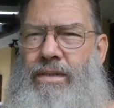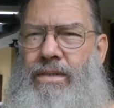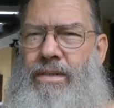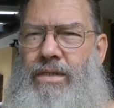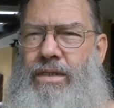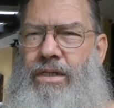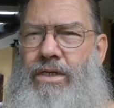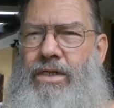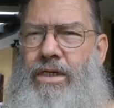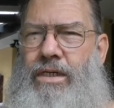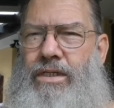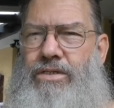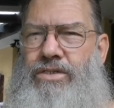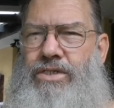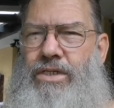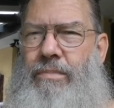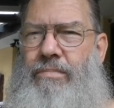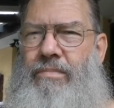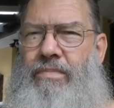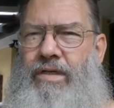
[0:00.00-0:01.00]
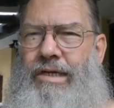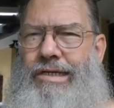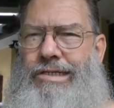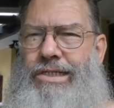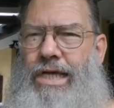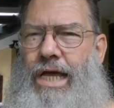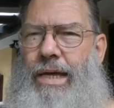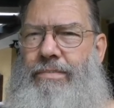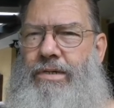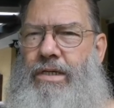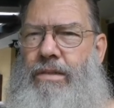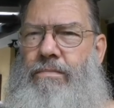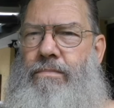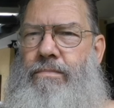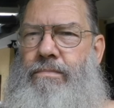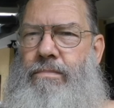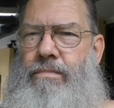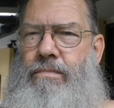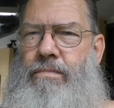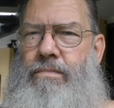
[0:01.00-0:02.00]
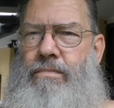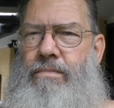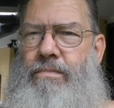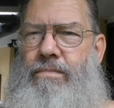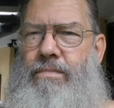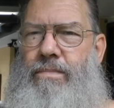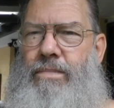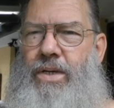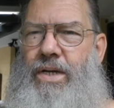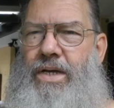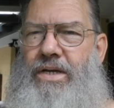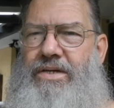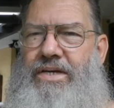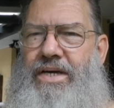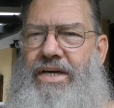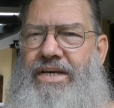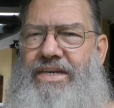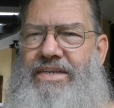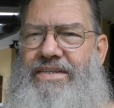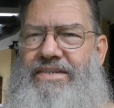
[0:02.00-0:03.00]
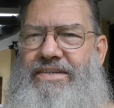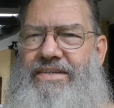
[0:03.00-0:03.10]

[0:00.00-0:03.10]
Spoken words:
can get some things happening. Okay.